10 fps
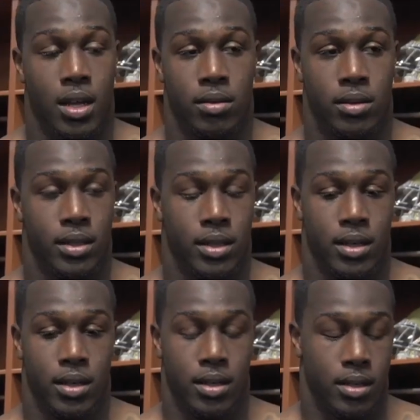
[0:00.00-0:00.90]
It was just
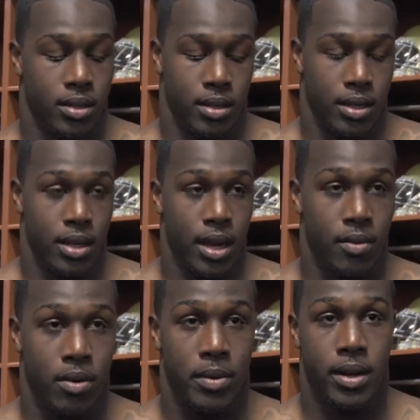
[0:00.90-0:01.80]
a
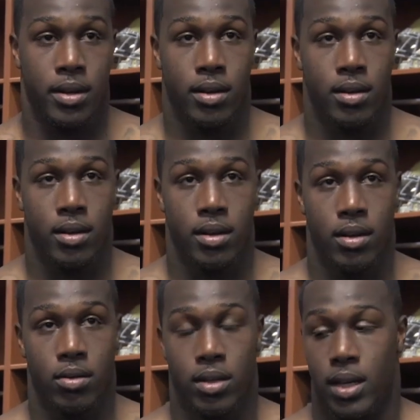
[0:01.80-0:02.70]
game where we didn't
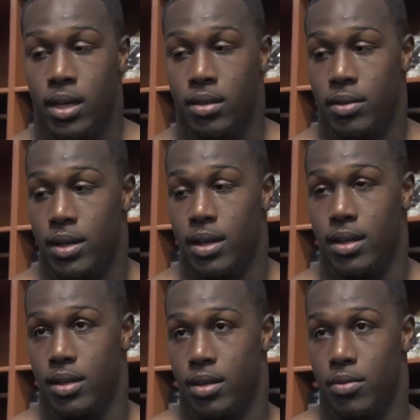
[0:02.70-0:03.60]
do the things we
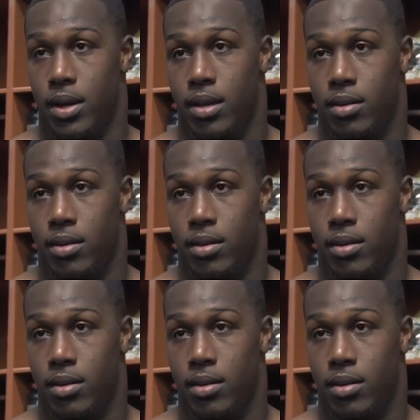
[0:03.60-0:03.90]
needed to win.